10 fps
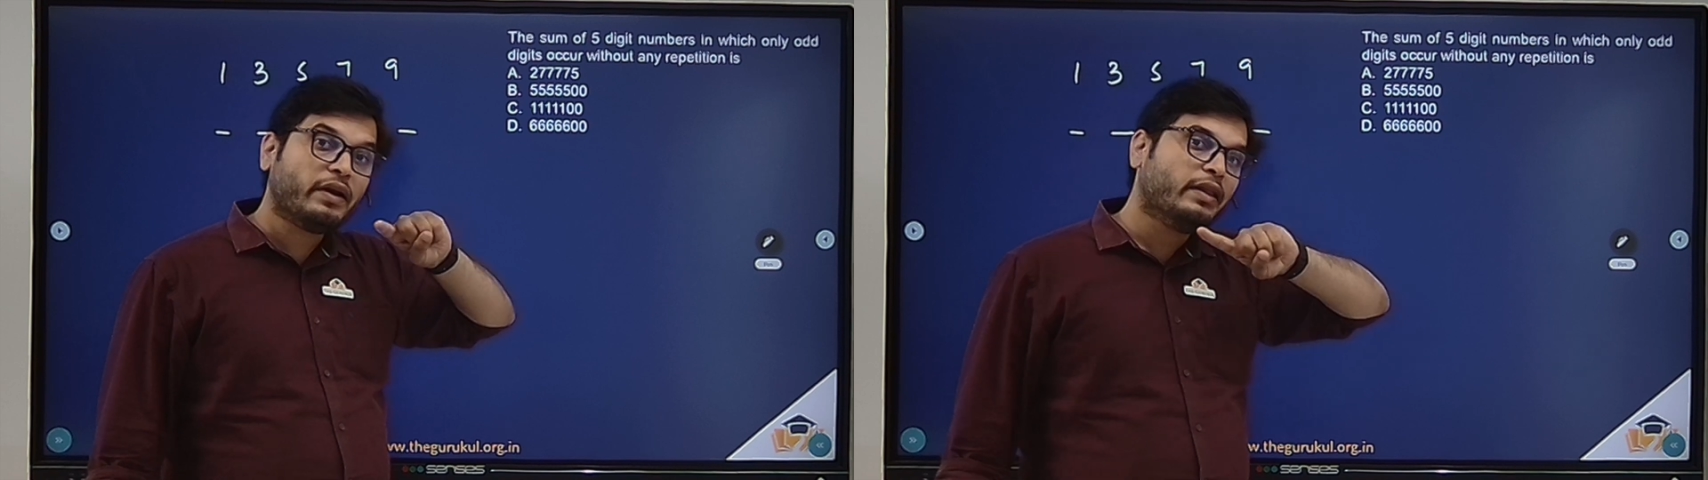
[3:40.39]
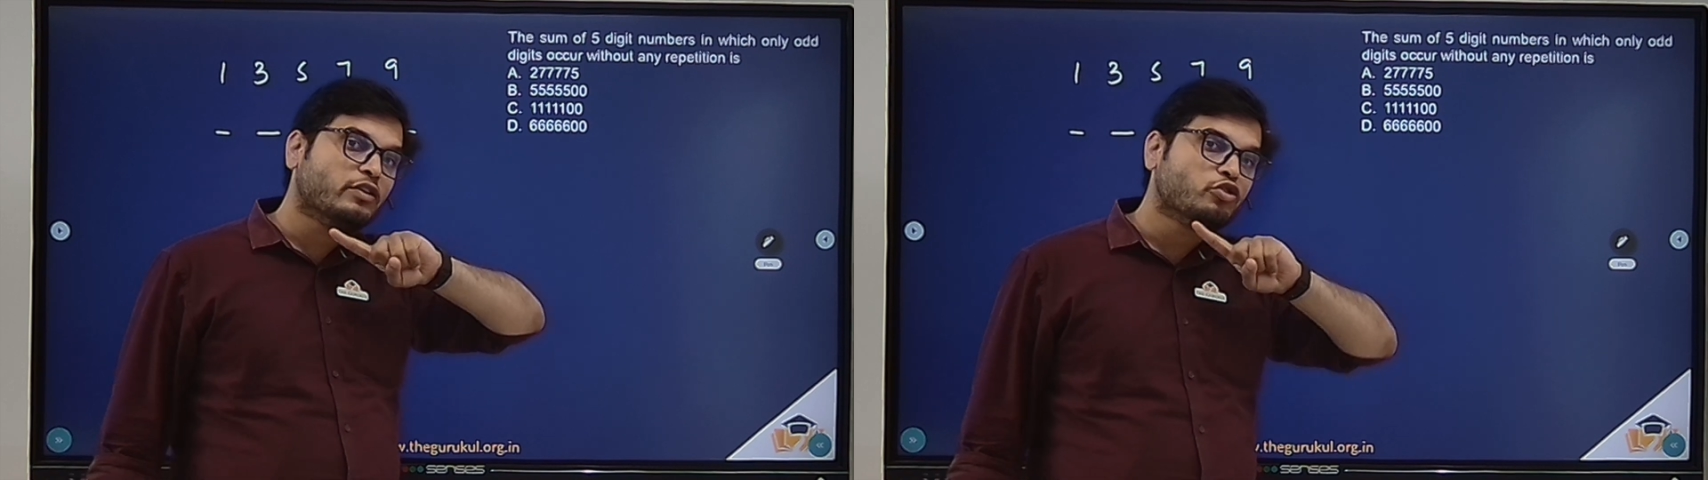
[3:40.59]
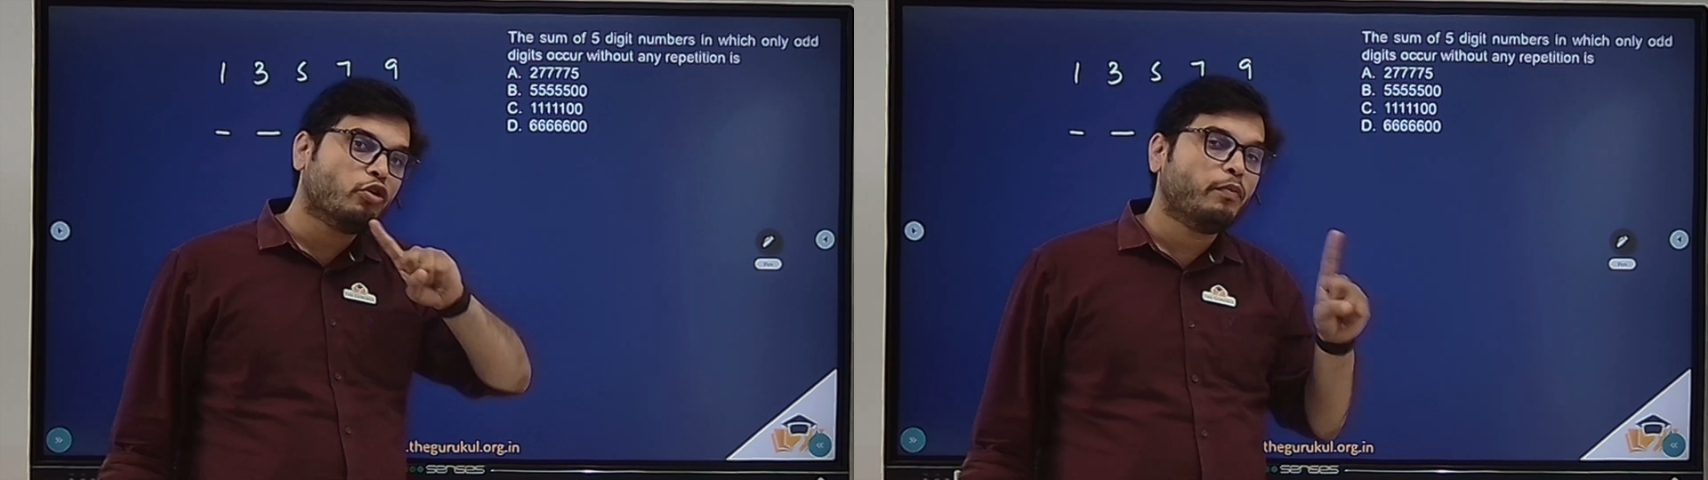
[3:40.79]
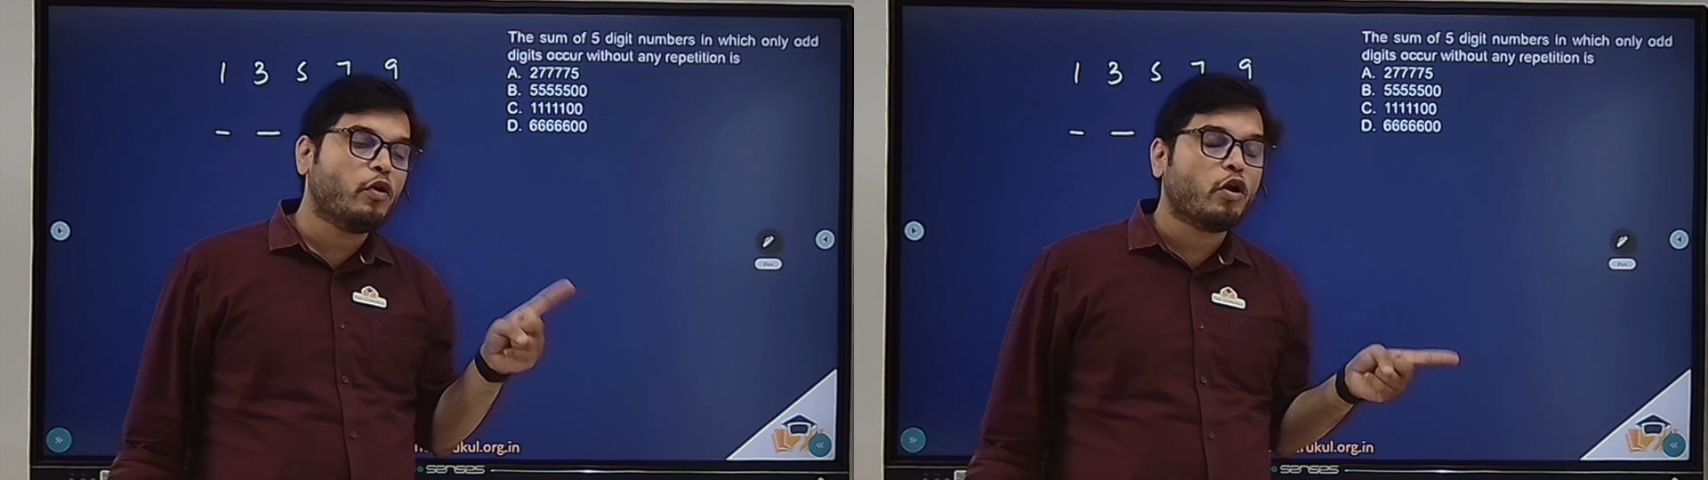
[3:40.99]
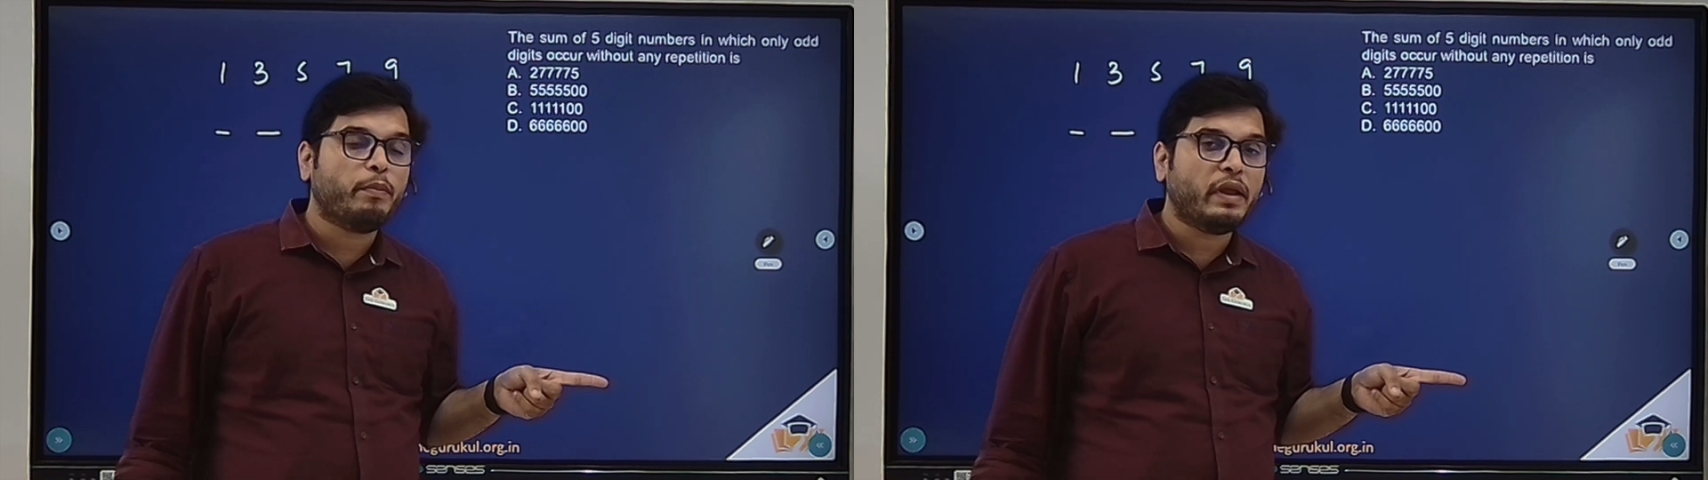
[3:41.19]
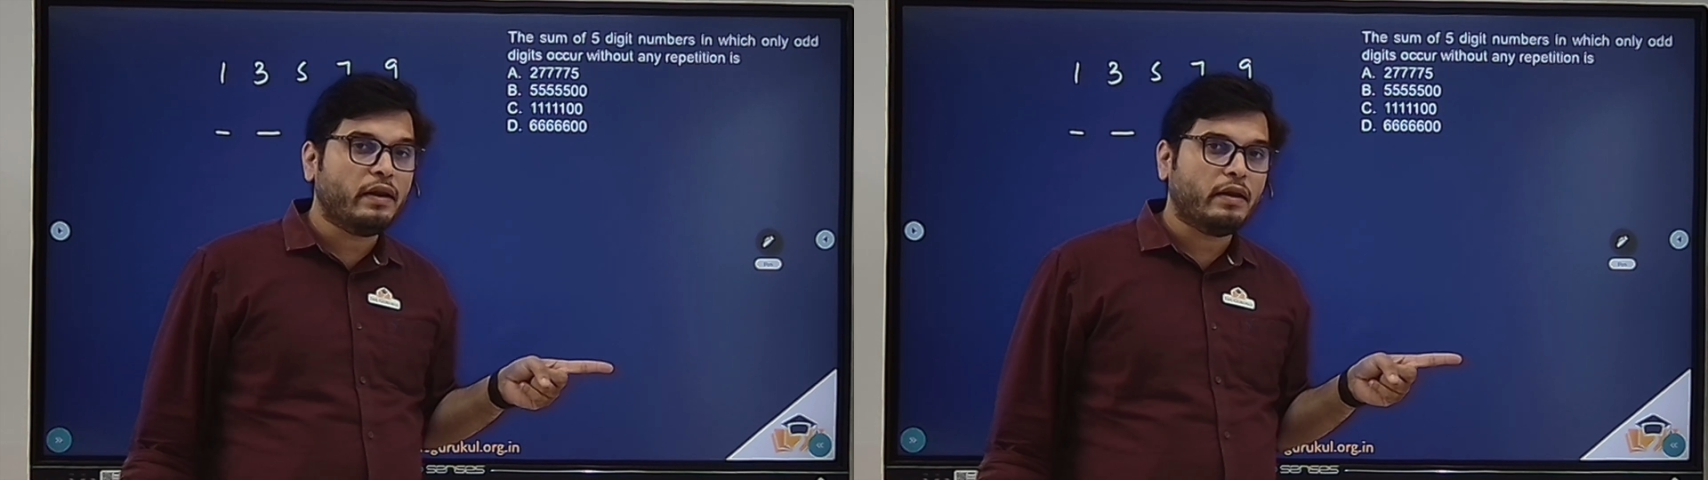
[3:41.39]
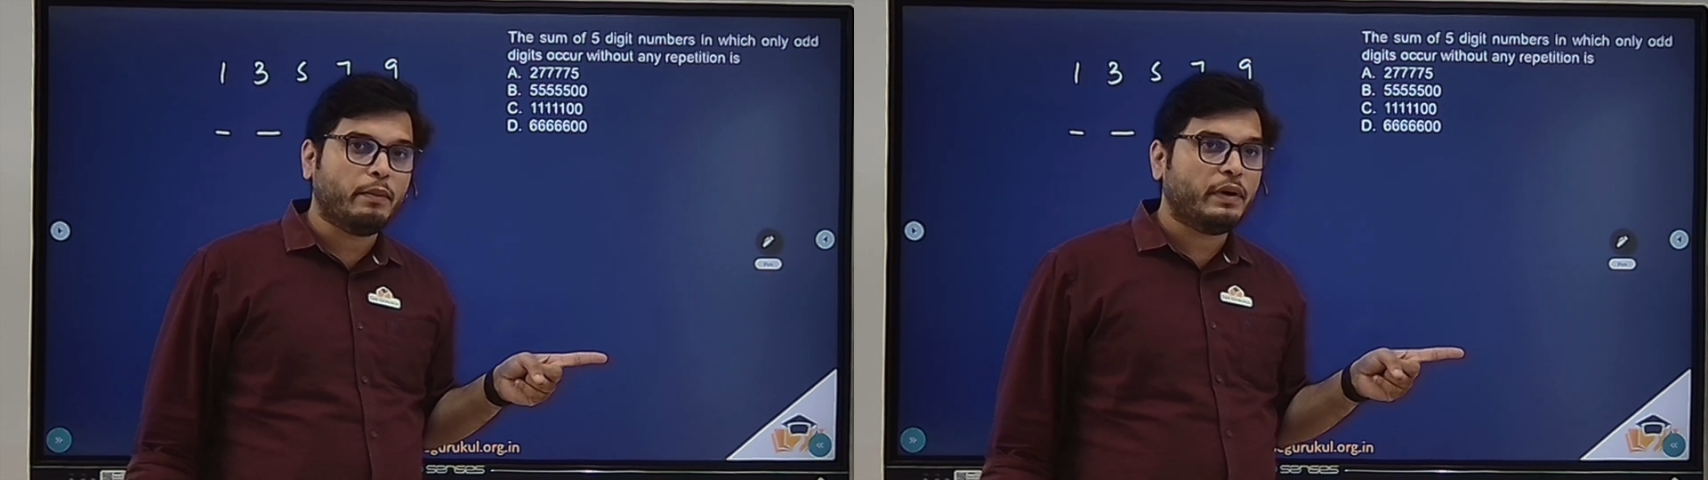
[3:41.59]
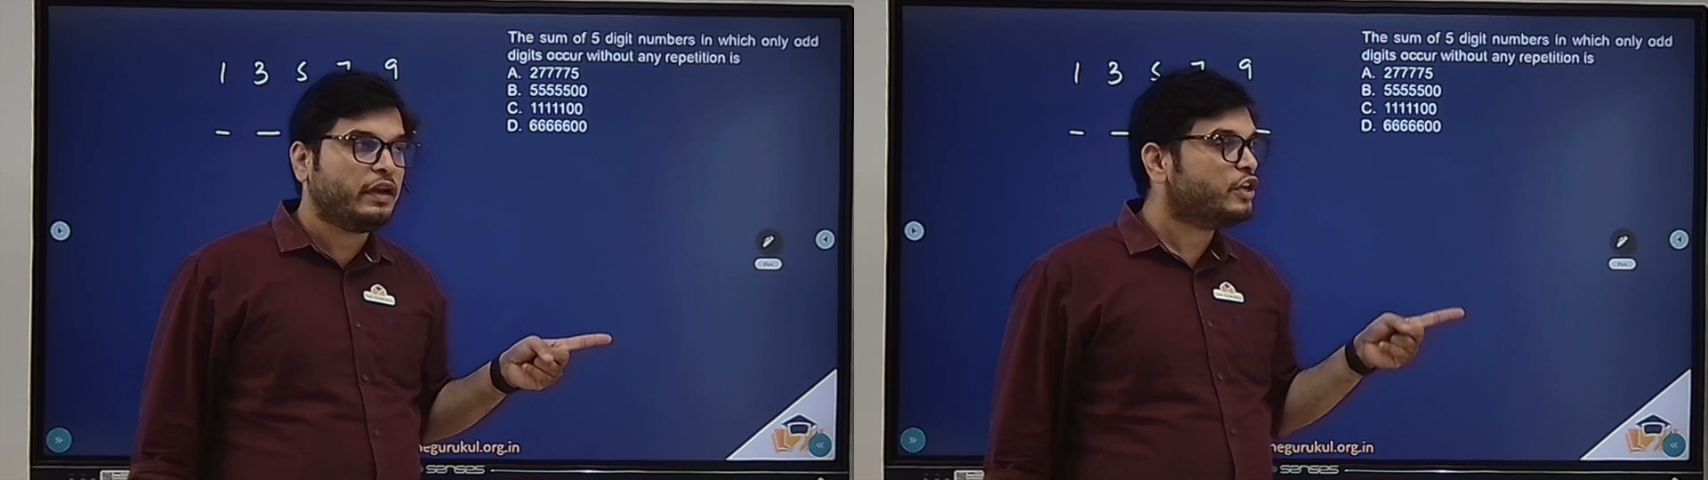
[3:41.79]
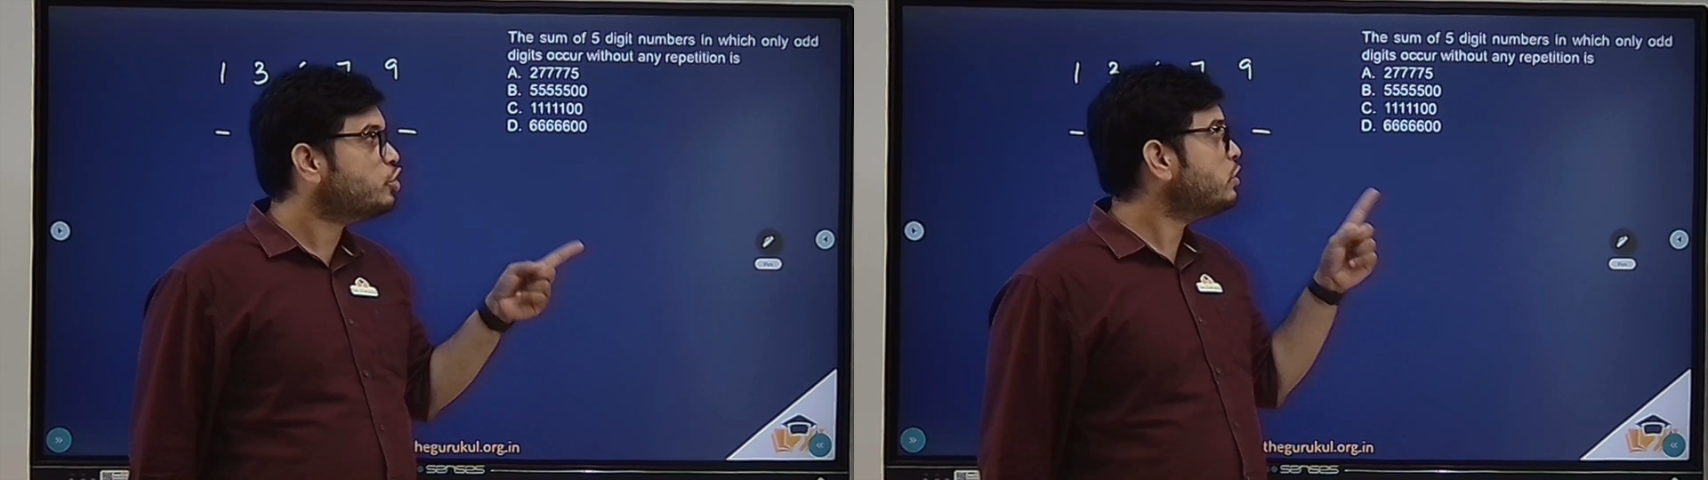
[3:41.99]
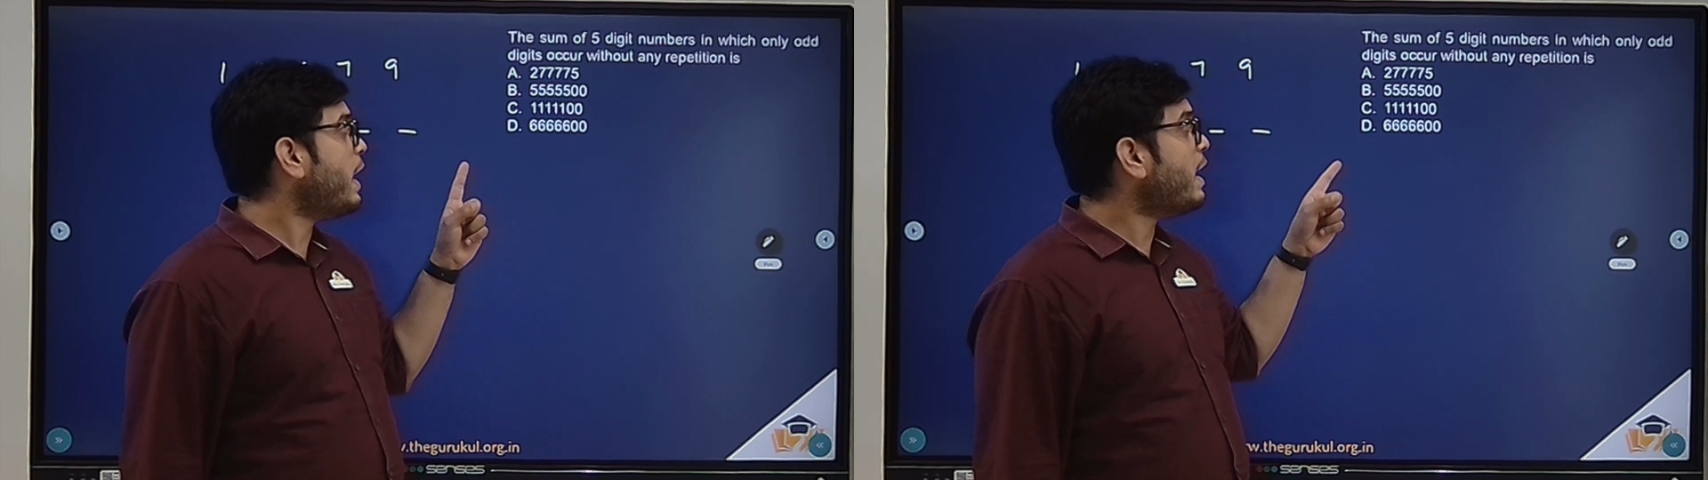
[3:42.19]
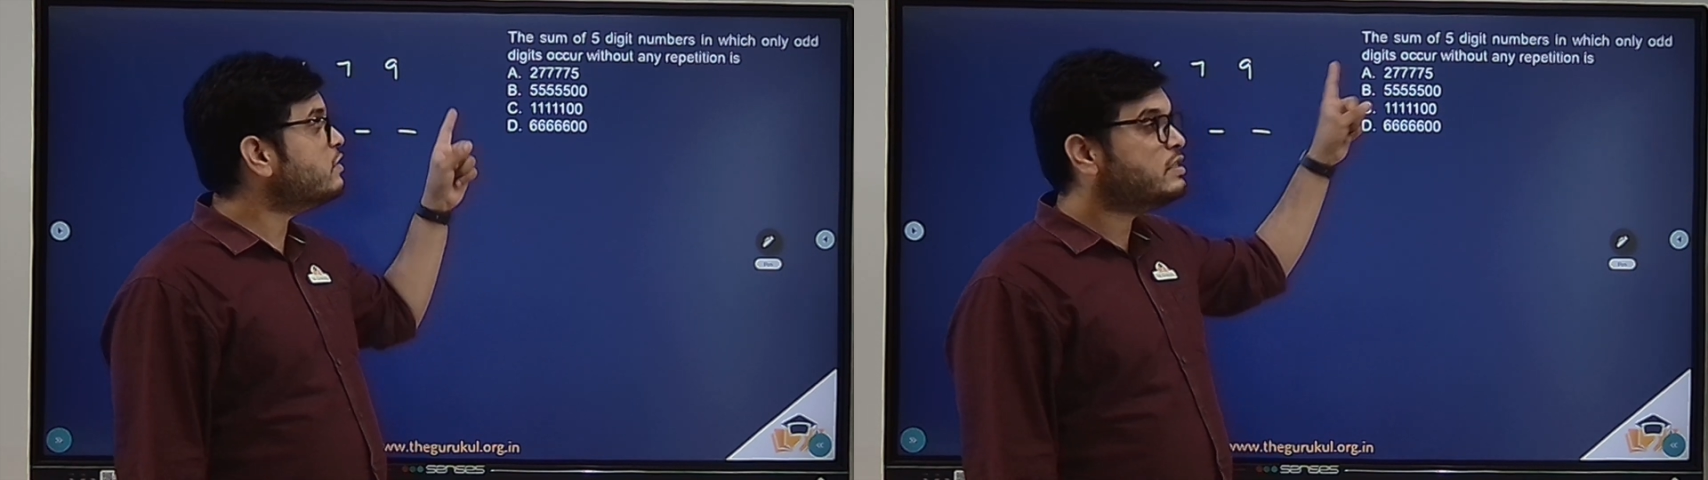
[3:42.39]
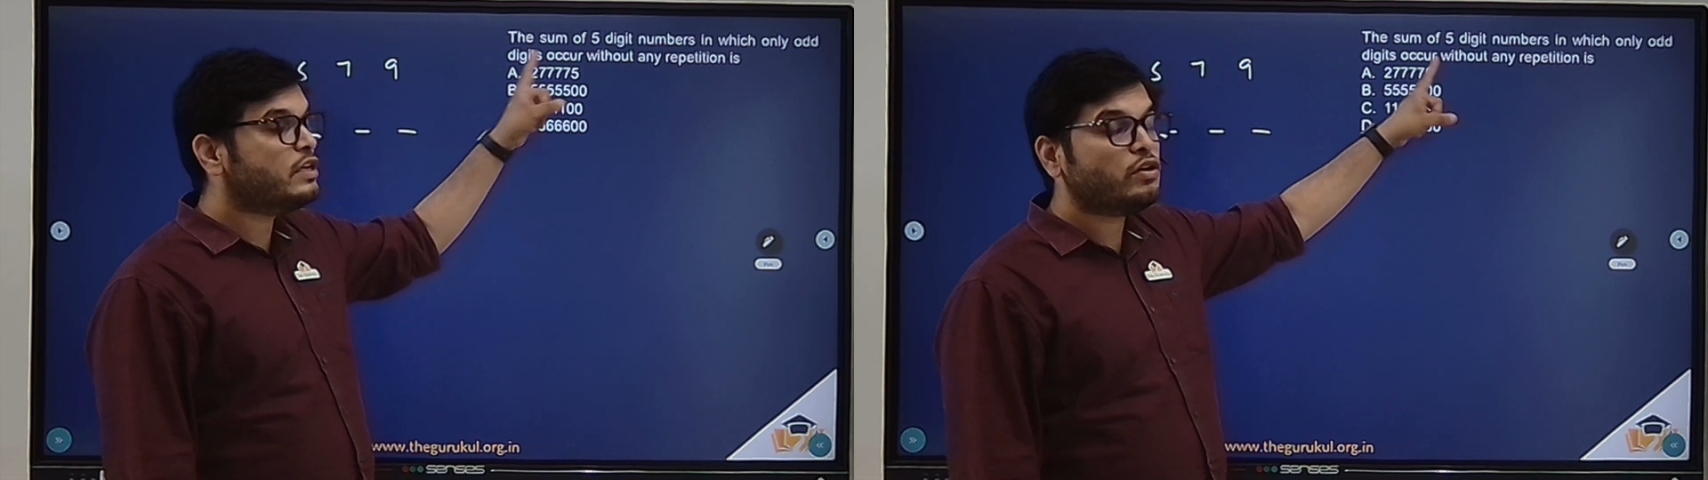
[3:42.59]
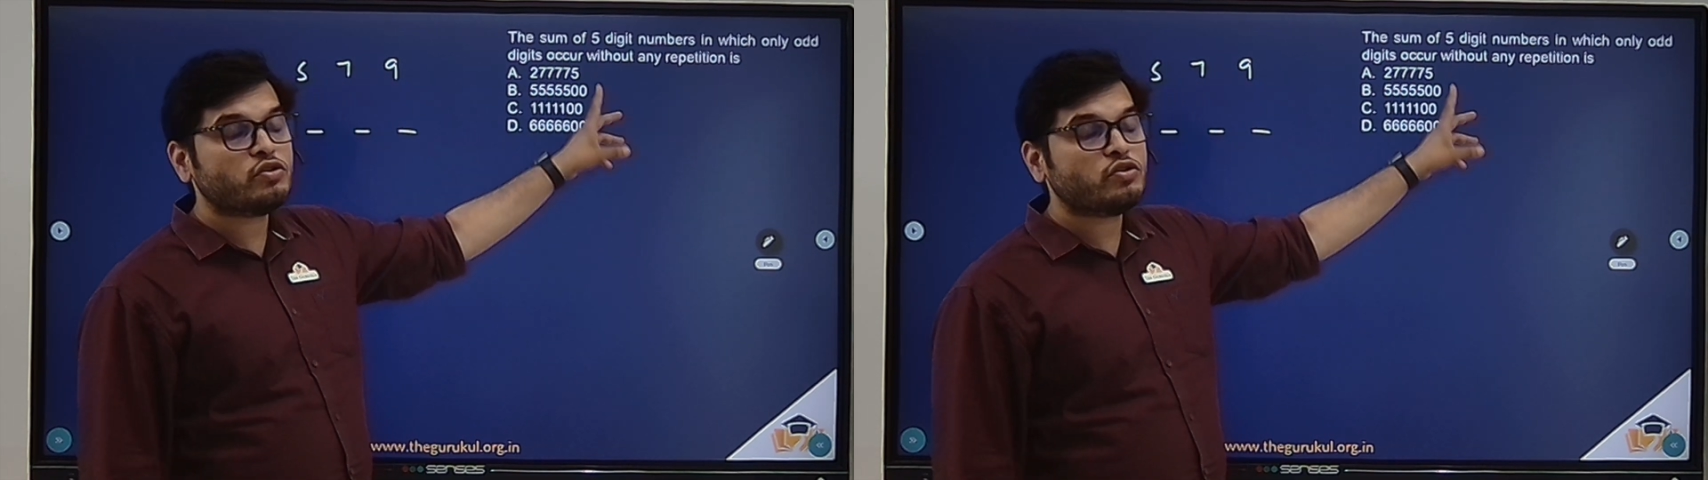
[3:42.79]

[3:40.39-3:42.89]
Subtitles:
There should not be any repetition and 0